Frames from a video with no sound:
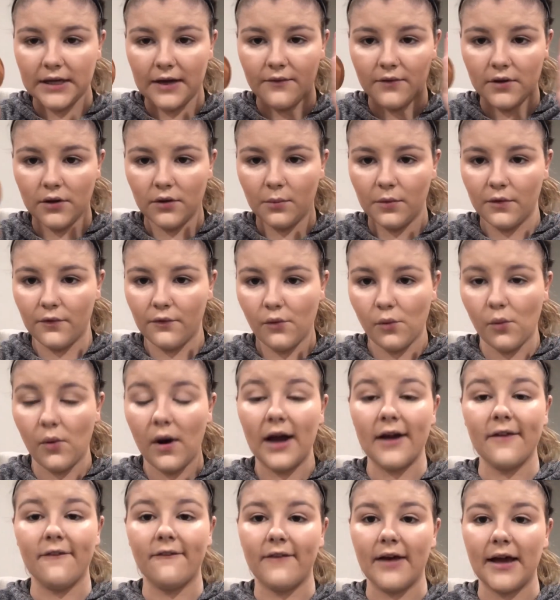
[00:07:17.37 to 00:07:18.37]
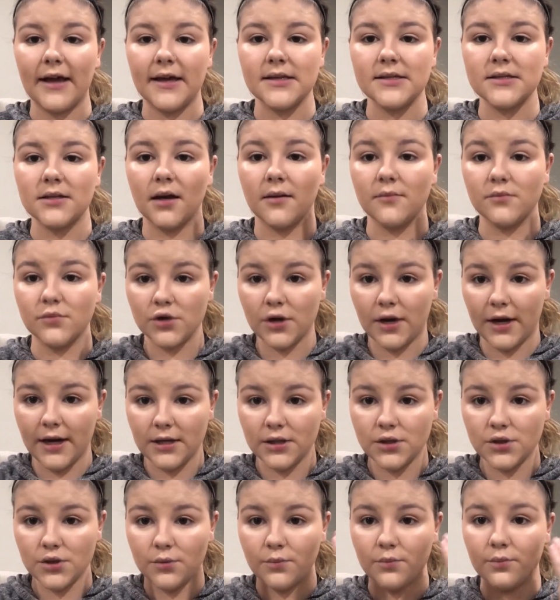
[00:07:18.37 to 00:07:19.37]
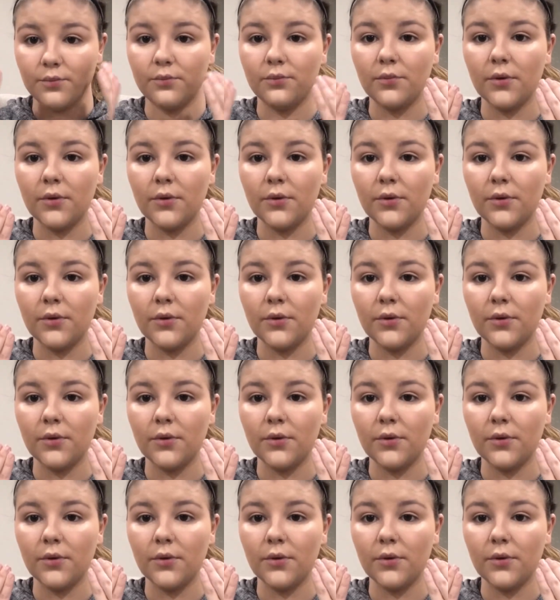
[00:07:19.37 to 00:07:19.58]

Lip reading: I have a little bit of a wider face, I'm trying to,